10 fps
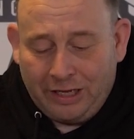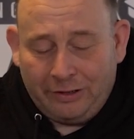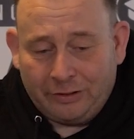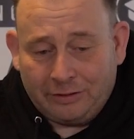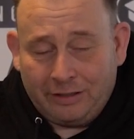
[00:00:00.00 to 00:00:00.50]
You
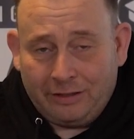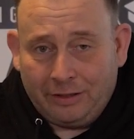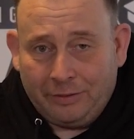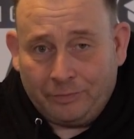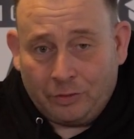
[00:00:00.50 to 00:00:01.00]
have a
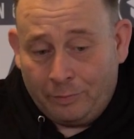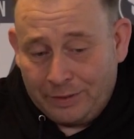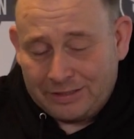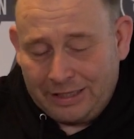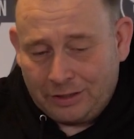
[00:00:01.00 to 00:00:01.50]
um,
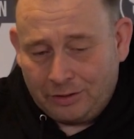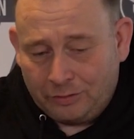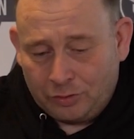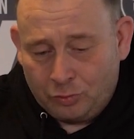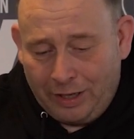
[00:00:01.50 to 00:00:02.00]

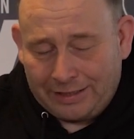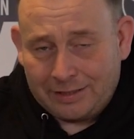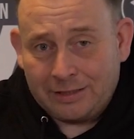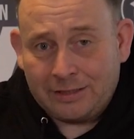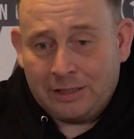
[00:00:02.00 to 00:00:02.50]
compensator and two
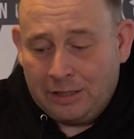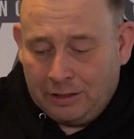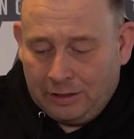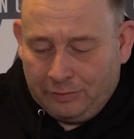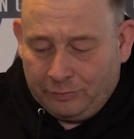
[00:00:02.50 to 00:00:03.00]
axes,
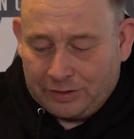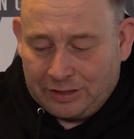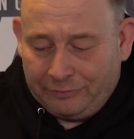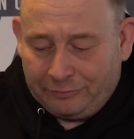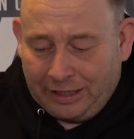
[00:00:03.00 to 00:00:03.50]

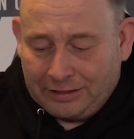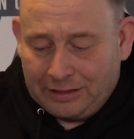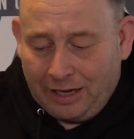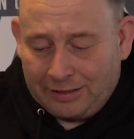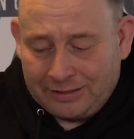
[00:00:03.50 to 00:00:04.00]
which have
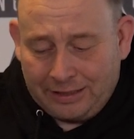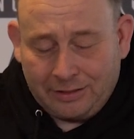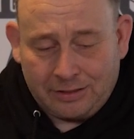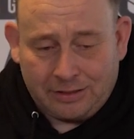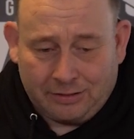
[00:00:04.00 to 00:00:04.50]
19 arc
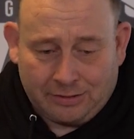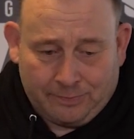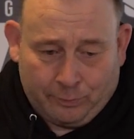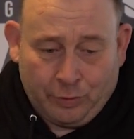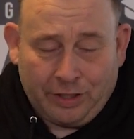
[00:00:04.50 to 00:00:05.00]
seconds.
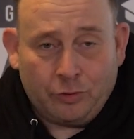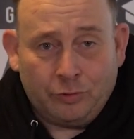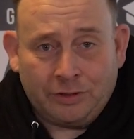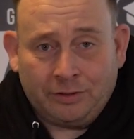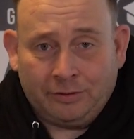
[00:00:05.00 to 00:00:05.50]
It's pretty
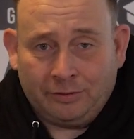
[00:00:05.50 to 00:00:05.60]
good.